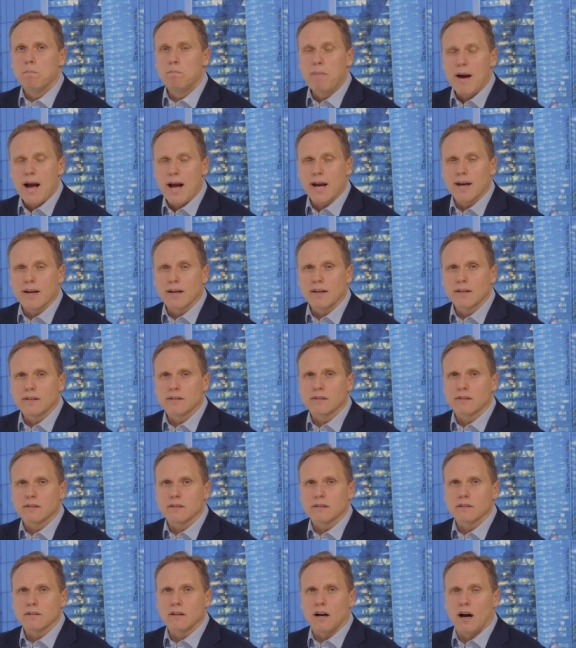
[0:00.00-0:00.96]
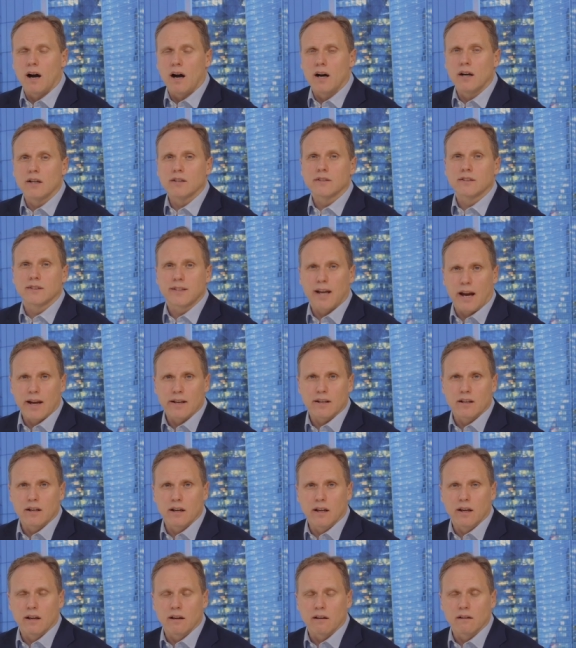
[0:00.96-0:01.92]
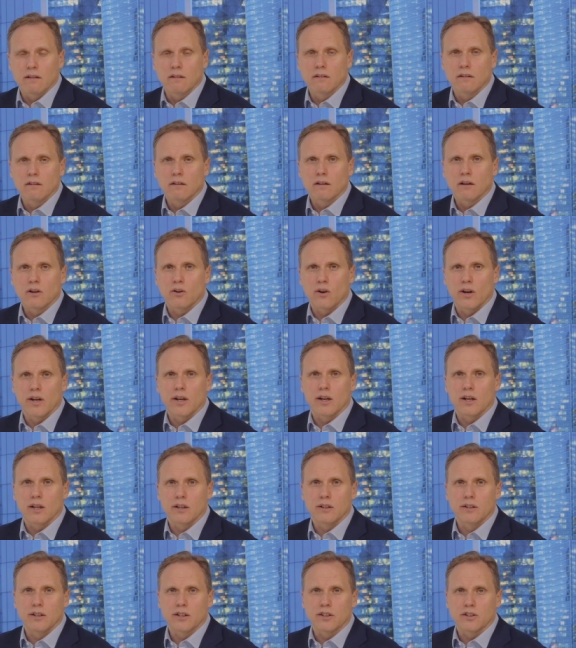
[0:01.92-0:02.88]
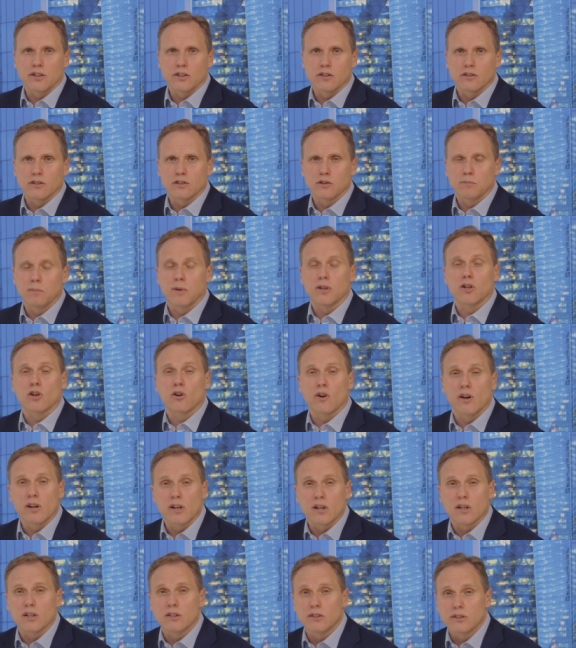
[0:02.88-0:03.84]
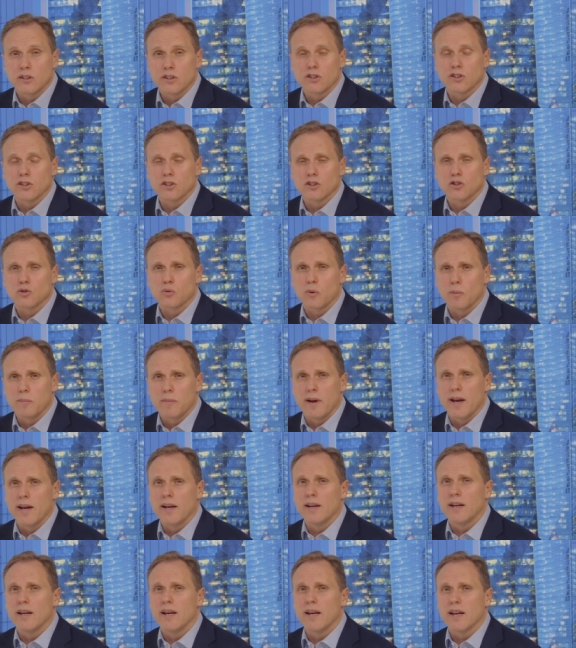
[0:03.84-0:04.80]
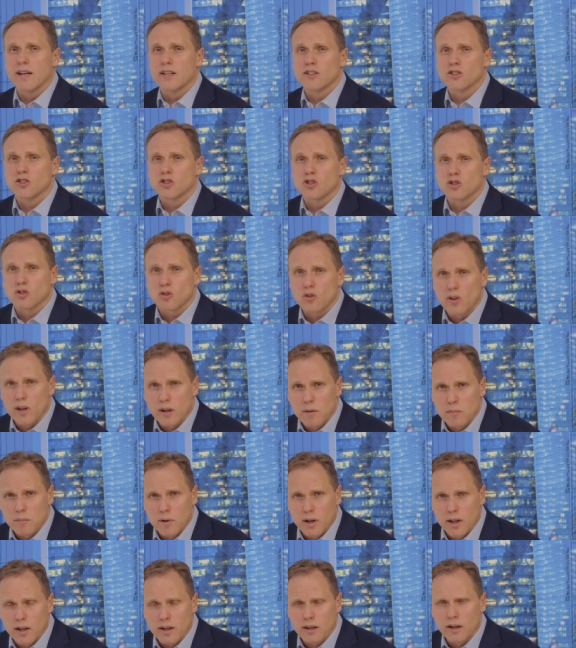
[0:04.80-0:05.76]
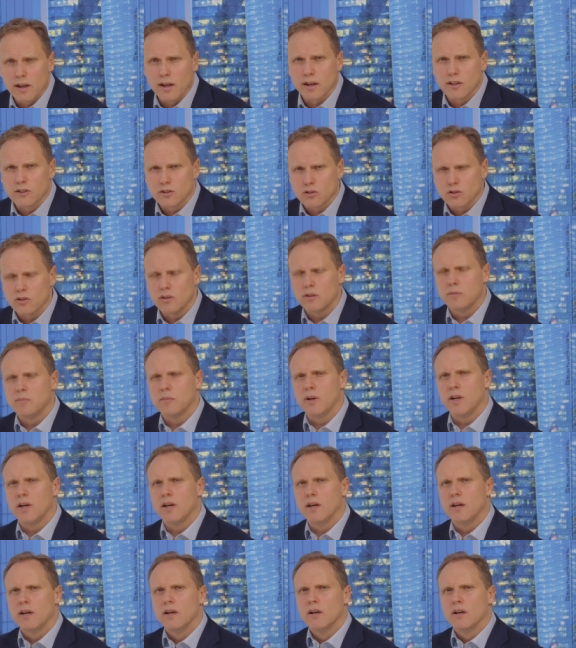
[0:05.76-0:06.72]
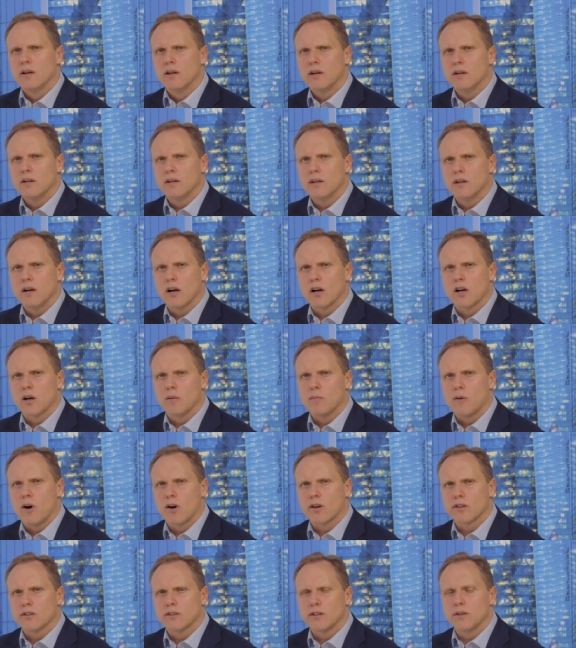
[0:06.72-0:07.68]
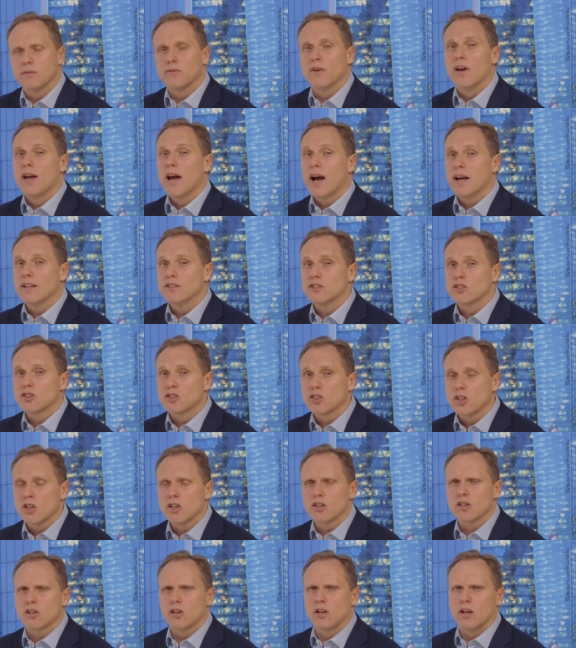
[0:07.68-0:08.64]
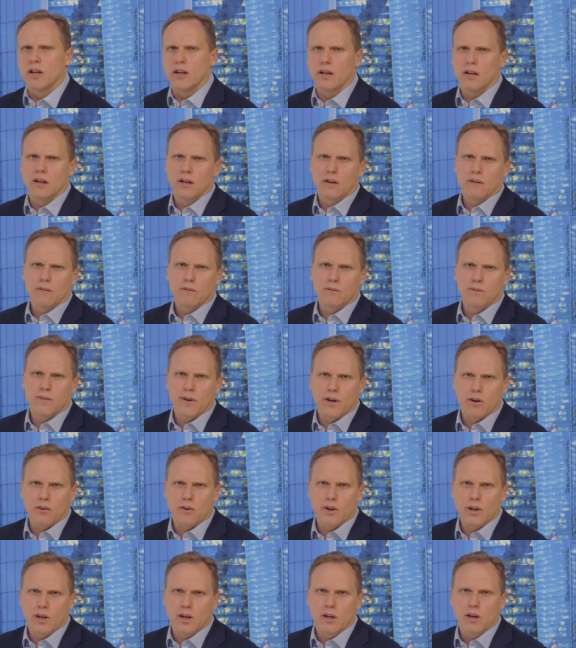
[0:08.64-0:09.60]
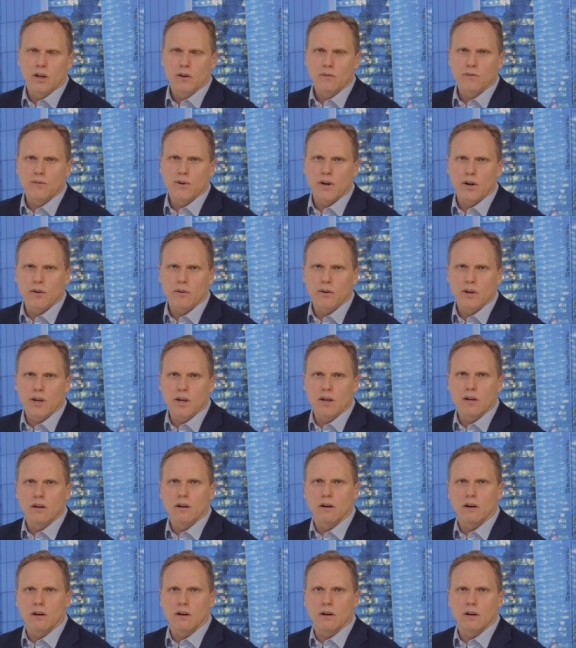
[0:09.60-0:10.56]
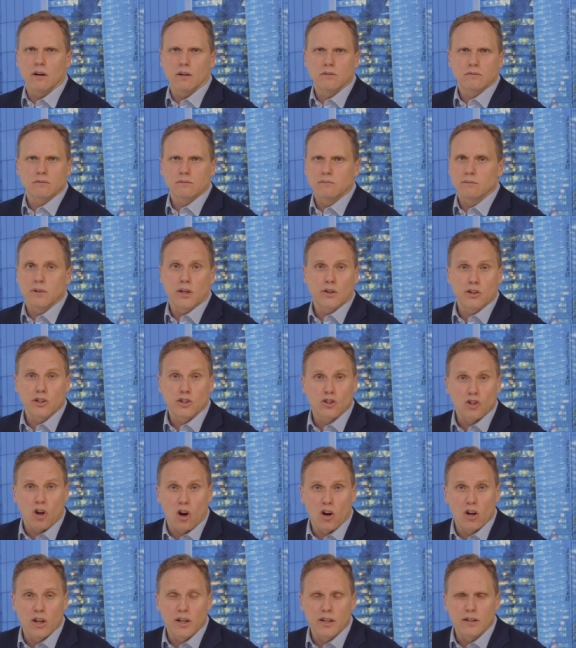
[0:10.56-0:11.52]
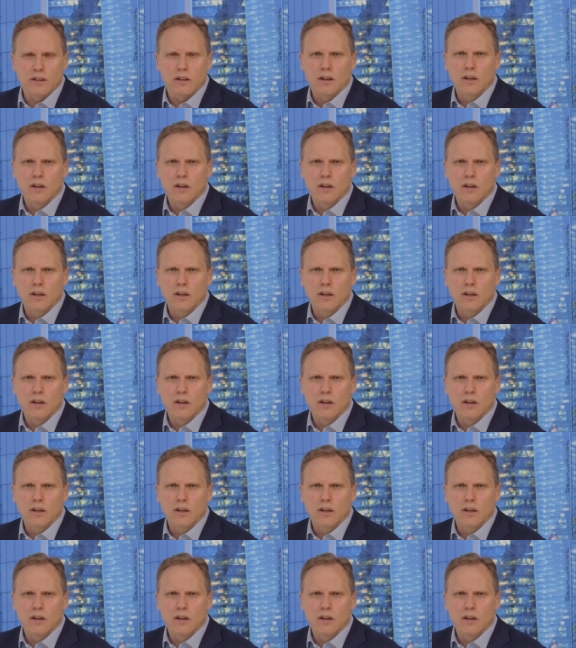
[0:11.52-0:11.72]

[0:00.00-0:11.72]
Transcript: banks are tightening credit conditions. But credit conditions remain extremely, extremely uh, accommodative and certainly very, very, uh, very solid.